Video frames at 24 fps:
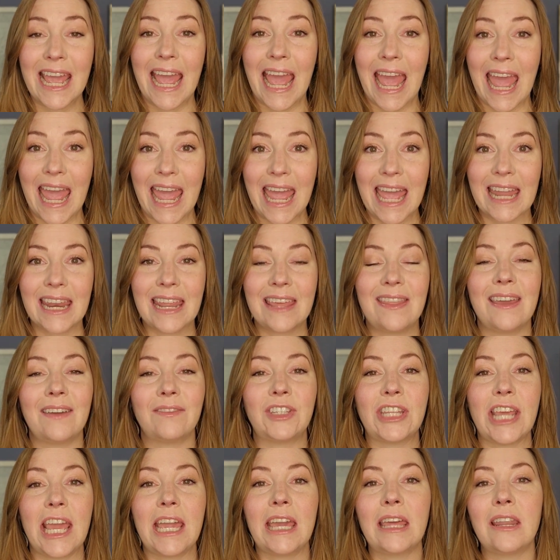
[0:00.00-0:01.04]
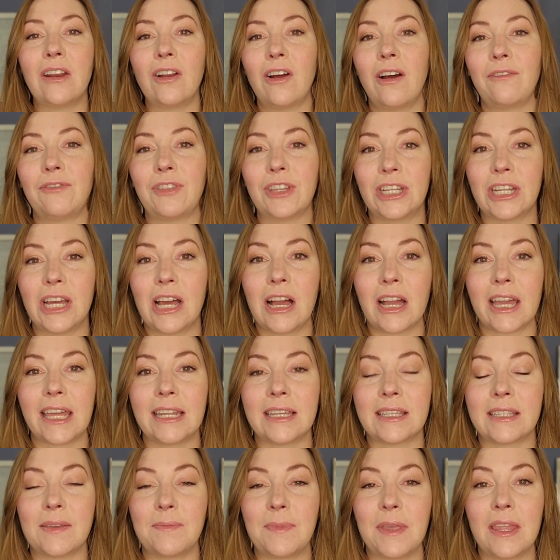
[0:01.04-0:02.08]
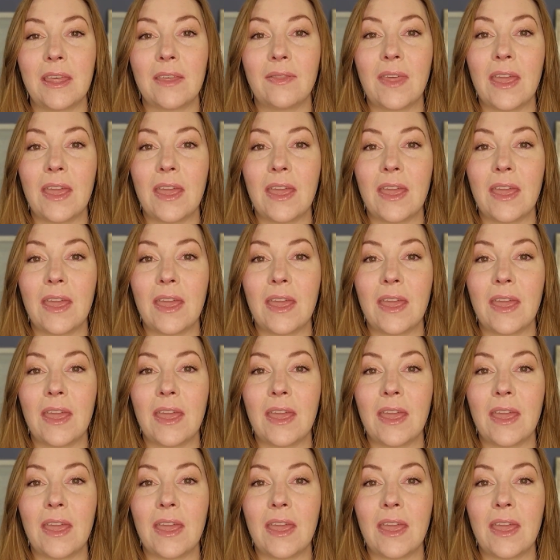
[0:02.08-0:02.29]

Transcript: and they have taken it off the docket as something that